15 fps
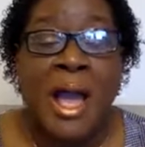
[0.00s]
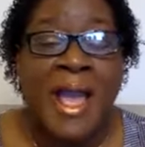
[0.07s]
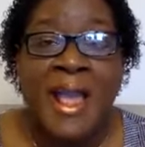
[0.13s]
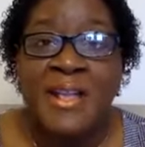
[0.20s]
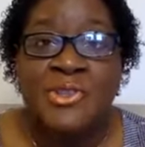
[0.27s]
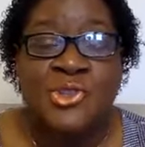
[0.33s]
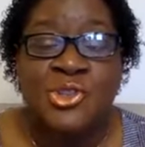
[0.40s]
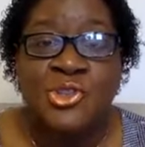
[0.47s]

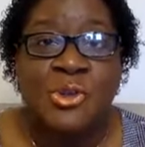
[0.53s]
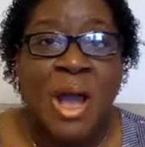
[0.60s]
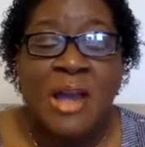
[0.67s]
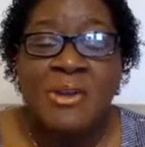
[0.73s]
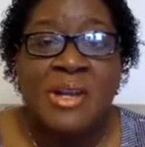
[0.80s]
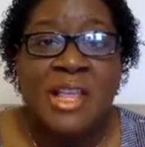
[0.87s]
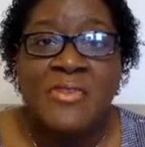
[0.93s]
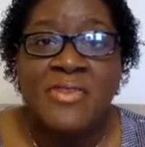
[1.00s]
answer you. I
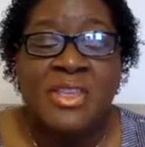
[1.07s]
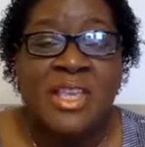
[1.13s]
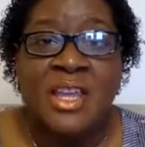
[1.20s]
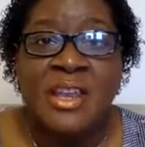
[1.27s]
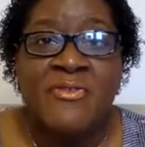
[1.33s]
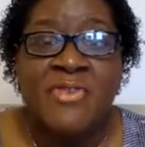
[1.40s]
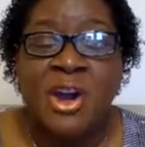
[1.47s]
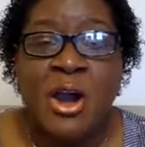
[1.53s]
don't even get
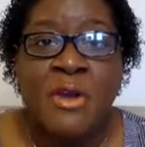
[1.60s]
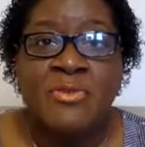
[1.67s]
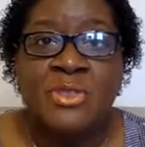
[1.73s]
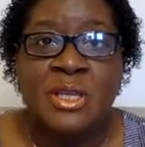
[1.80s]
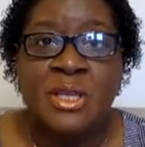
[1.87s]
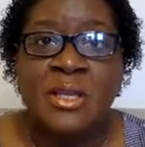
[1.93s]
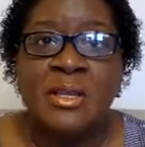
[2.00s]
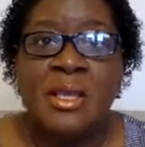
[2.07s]
involved
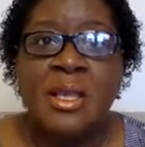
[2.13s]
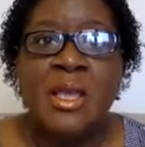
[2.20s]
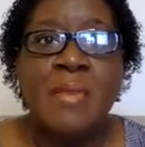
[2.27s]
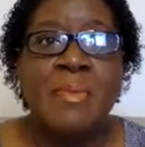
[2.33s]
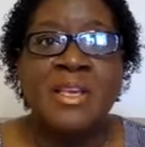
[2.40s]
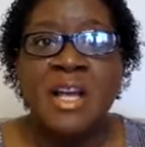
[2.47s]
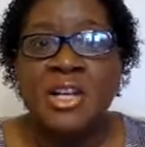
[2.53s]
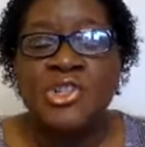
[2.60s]
in it
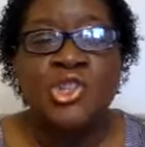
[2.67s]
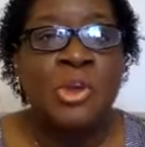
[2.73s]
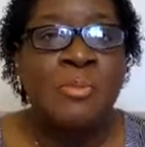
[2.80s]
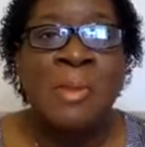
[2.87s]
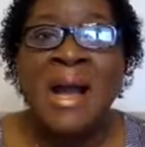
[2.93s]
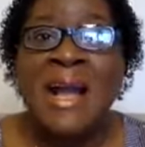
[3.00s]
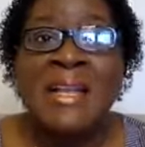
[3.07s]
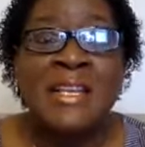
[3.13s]
because your
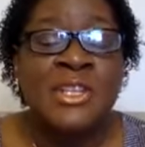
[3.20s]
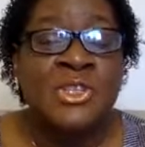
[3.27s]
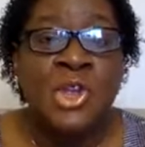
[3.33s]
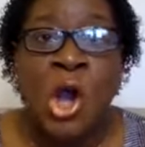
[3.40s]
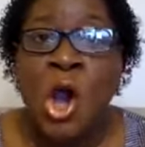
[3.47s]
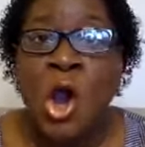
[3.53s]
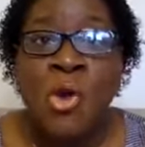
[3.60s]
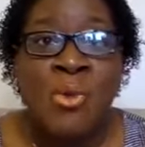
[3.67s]
mind is
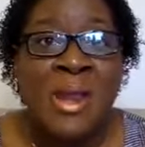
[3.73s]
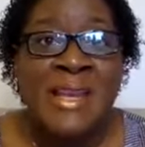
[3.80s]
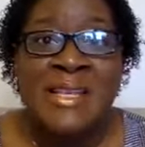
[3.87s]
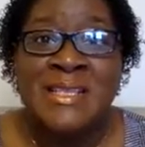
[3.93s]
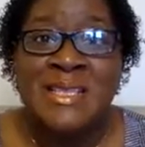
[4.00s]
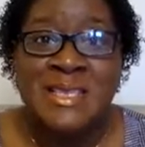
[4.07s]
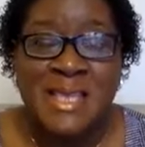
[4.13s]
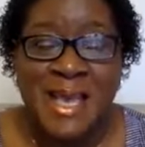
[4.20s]
already
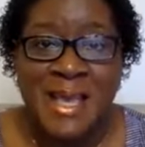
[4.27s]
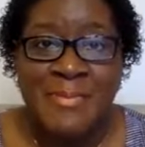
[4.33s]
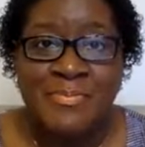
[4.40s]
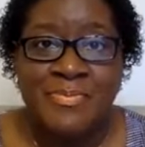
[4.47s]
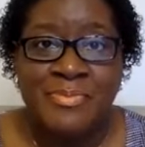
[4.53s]
set.